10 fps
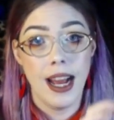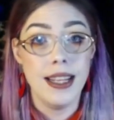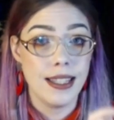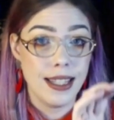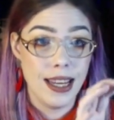
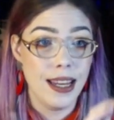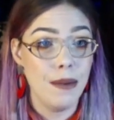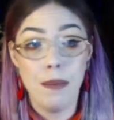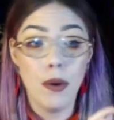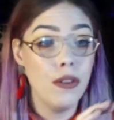and see
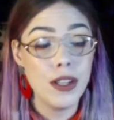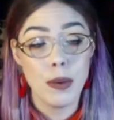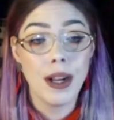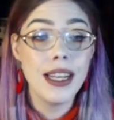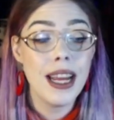both of us
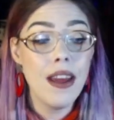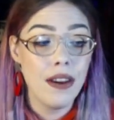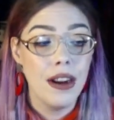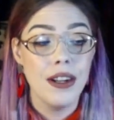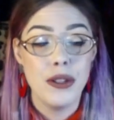working
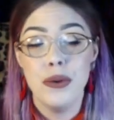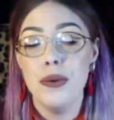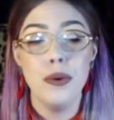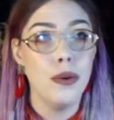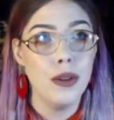together
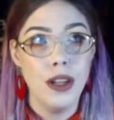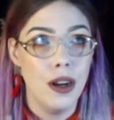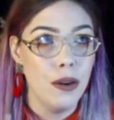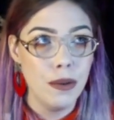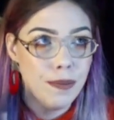to, you
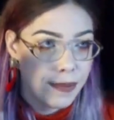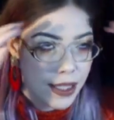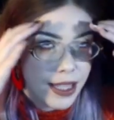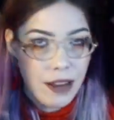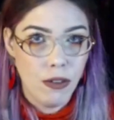know,
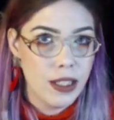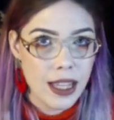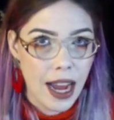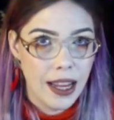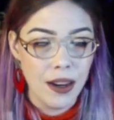take
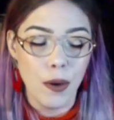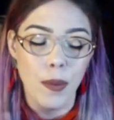Volskaya or